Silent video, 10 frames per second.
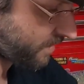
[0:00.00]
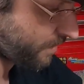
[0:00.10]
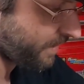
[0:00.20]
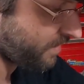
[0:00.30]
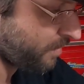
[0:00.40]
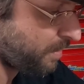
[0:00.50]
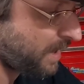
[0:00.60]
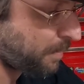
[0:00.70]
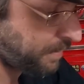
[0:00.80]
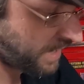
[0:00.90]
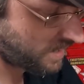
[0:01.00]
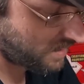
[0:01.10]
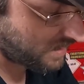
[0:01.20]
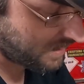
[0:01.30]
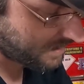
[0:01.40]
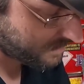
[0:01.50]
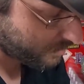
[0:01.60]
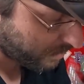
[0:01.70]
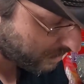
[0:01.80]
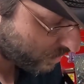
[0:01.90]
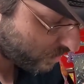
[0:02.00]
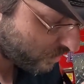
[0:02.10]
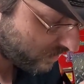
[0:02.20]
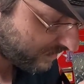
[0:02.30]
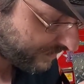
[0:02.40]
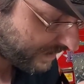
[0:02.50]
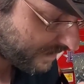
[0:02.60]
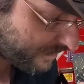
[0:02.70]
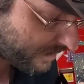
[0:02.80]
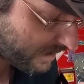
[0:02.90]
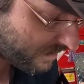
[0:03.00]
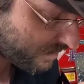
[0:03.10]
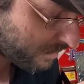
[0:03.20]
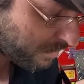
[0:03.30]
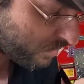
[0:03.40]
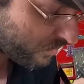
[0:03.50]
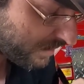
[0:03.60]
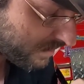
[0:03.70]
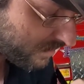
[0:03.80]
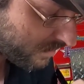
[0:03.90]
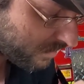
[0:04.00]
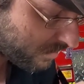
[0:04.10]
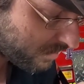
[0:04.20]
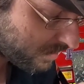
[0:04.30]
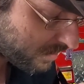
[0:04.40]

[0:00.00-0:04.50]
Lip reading: going to be a pain in the ass to remove if I never need to remove it, so